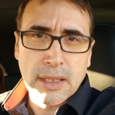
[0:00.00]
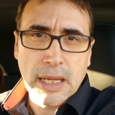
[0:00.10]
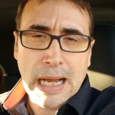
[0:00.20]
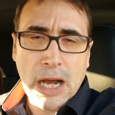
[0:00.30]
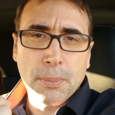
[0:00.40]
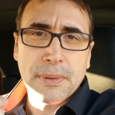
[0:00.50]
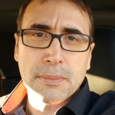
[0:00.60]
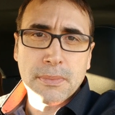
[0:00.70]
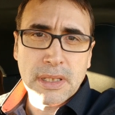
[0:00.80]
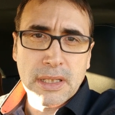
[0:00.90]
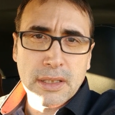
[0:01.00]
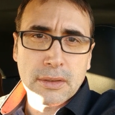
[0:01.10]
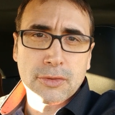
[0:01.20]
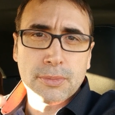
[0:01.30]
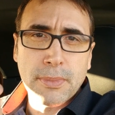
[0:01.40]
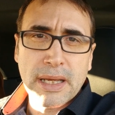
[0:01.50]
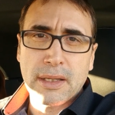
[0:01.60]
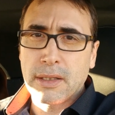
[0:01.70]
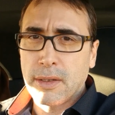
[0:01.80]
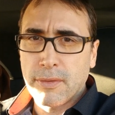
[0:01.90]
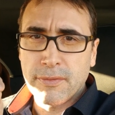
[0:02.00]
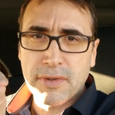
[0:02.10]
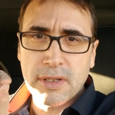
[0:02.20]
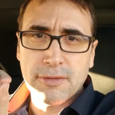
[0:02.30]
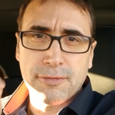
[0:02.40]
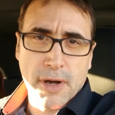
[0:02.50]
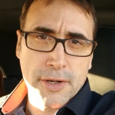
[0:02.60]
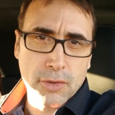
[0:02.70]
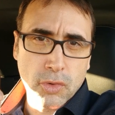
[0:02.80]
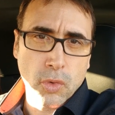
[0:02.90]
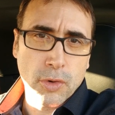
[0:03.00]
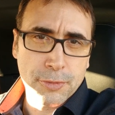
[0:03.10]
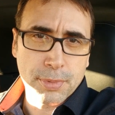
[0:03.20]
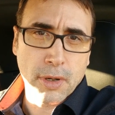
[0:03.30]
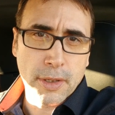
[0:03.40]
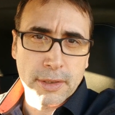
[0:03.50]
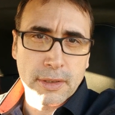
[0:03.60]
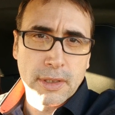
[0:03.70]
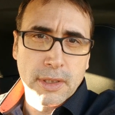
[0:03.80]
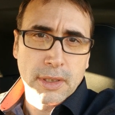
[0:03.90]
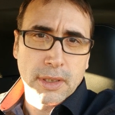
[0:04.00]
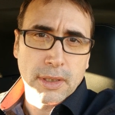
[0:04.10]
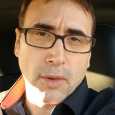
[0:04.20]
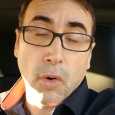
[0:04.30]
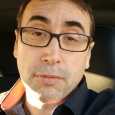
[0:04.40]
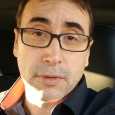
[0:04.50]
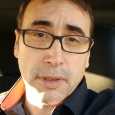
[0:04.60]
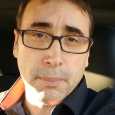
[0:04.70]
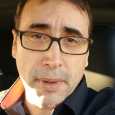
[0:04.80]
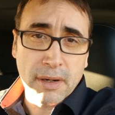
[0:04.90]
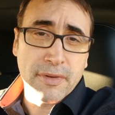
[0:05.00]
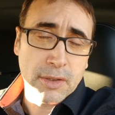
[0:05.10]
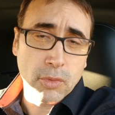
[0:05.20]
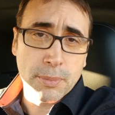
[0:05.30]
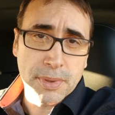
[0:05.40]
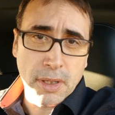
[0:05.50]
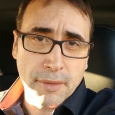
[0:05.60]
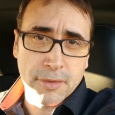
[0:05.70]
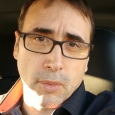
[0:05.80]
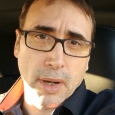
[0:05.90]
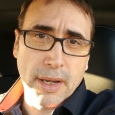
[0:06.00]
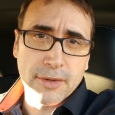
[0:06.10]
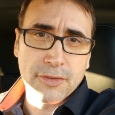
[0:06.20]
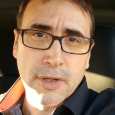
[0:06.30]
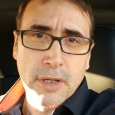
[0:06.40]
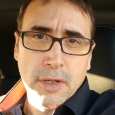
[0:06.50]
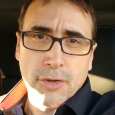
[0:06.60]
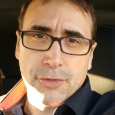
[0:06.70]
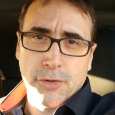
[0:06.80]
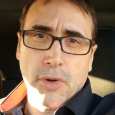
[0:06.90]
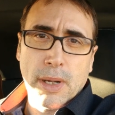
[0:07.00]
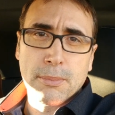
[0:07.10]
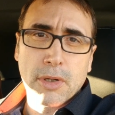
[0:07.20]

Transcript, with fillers: helping me to make the final course product hopefully better than it would be otherwise. So I'm